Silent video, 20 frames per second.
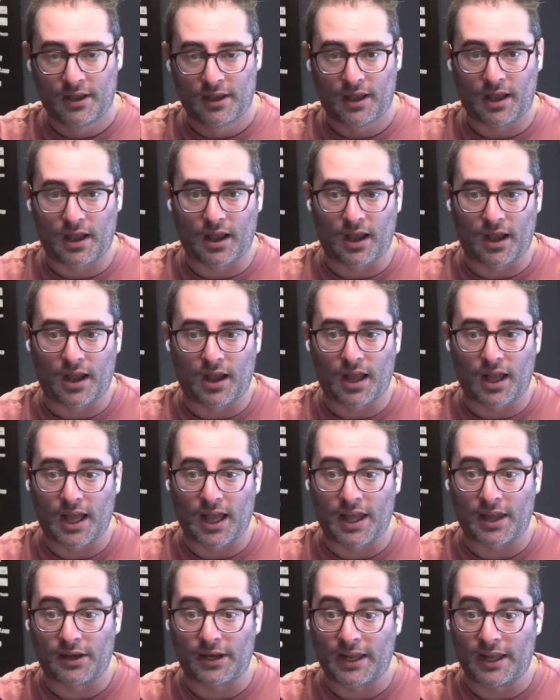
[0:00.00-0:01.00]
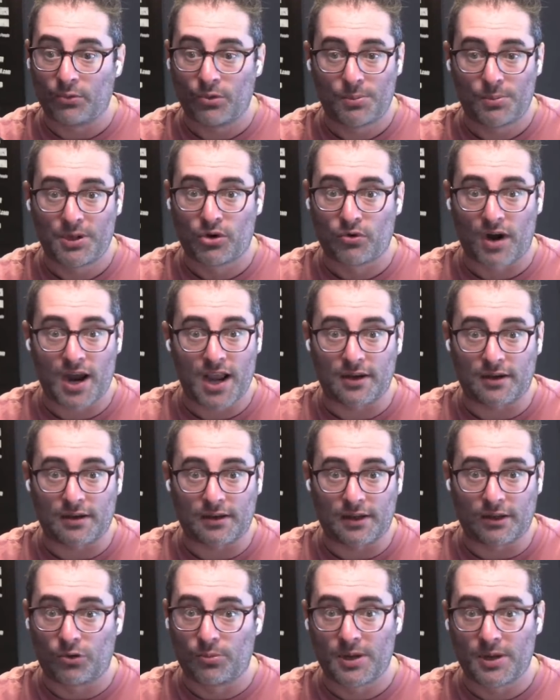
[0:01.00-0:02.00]
Uh, and it would be great.
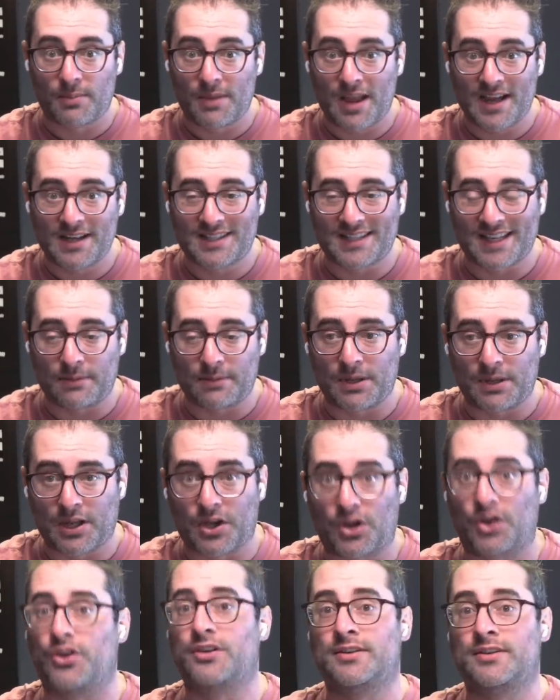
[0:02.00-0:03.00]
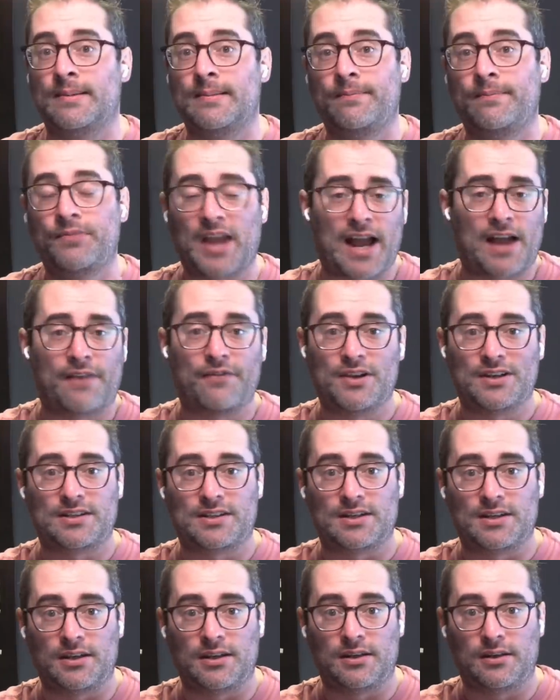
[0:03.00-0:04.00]
It would be amazing because
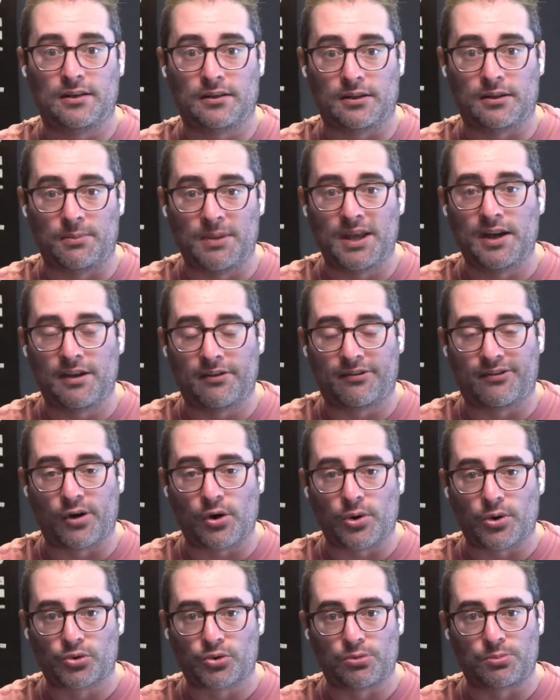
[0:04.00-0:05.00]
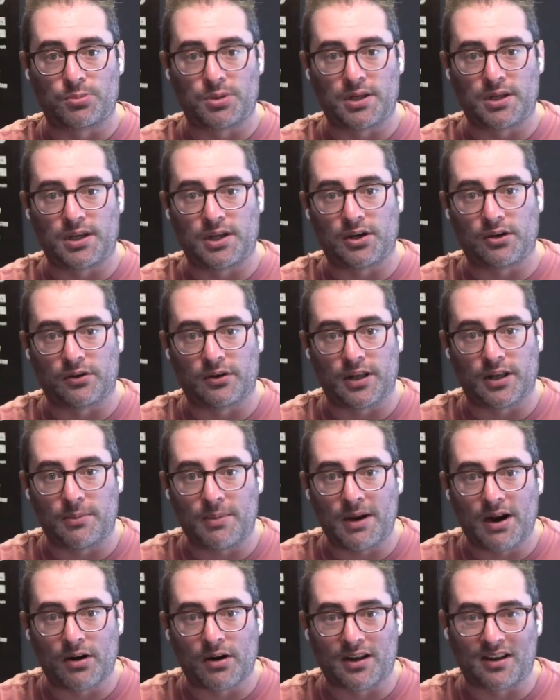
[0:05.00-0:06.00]
obviously the media focus would be here in
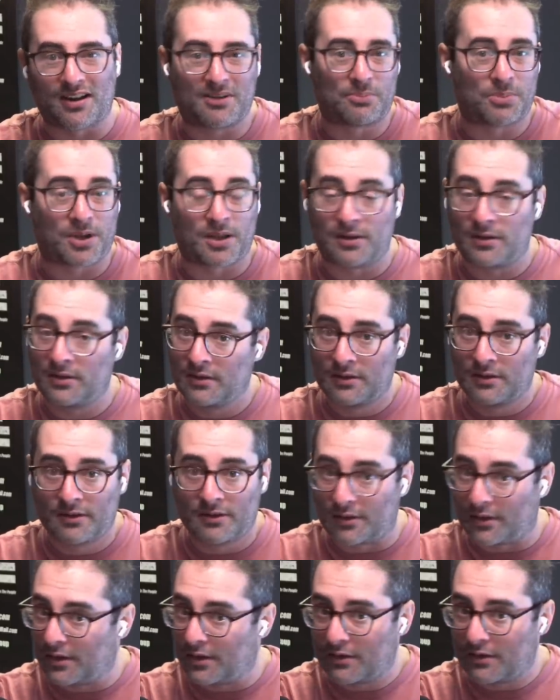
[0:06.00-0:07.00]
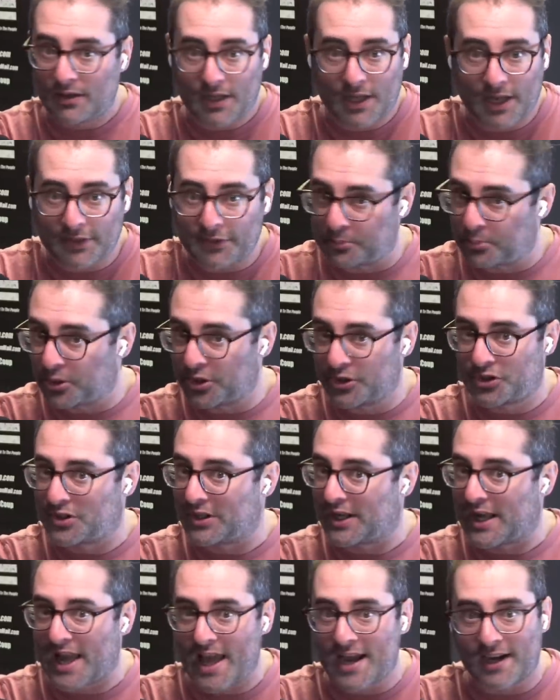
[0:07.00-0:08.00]
America, but you know, you got the bridge to
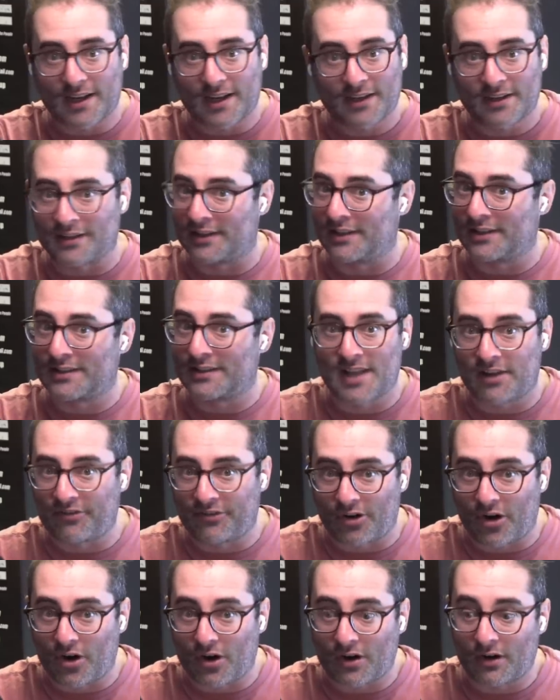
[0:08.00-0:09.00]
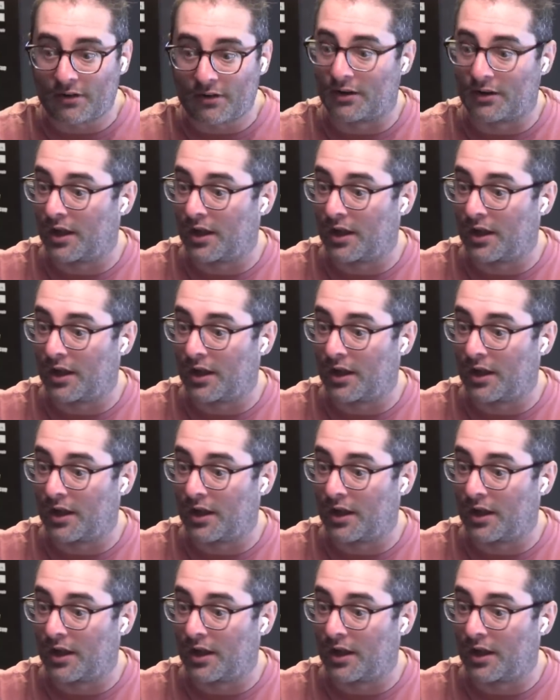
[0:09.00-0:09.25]
Canada. It's not far.